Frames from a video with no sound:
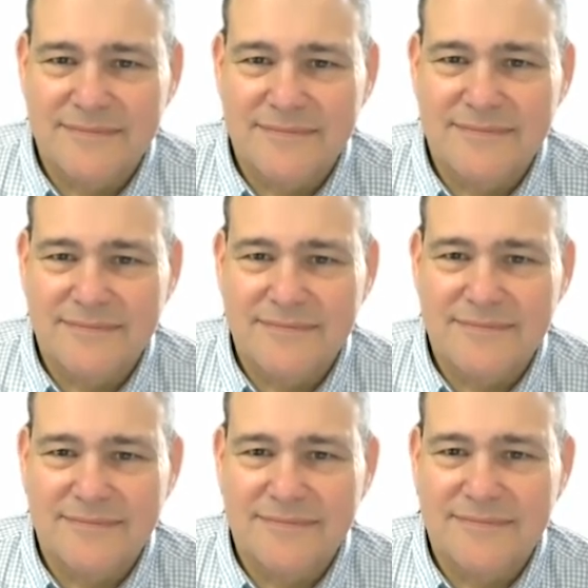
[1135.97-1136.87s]

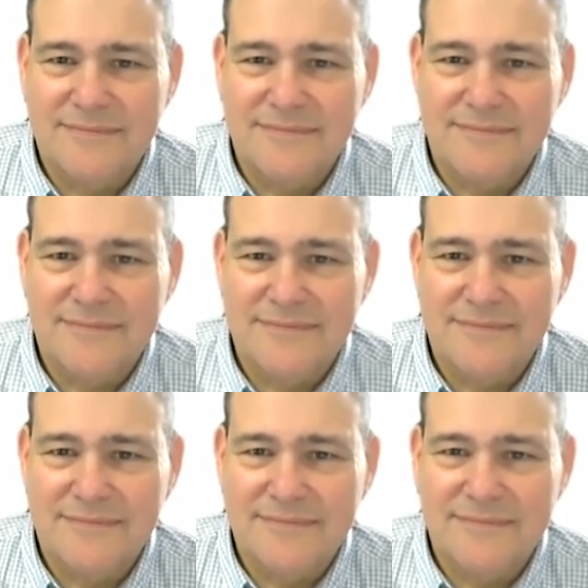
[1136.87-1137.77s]

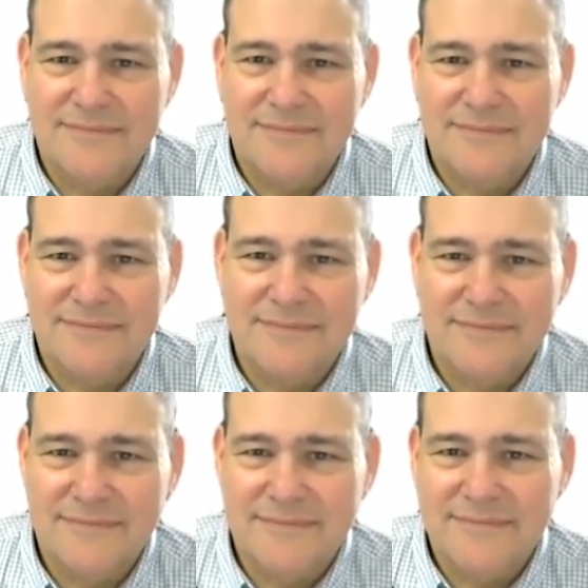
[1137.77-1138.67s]

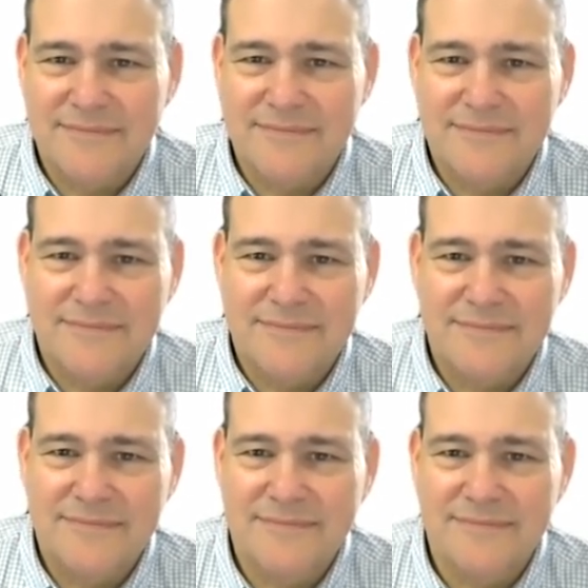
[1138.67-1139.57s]

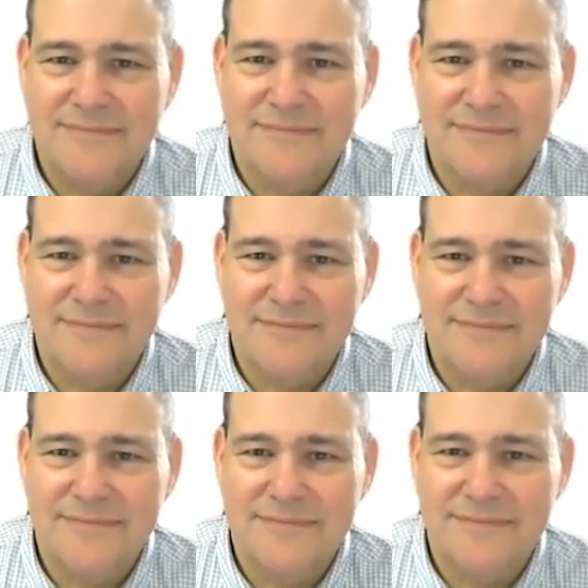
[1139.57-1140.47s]
[no speech]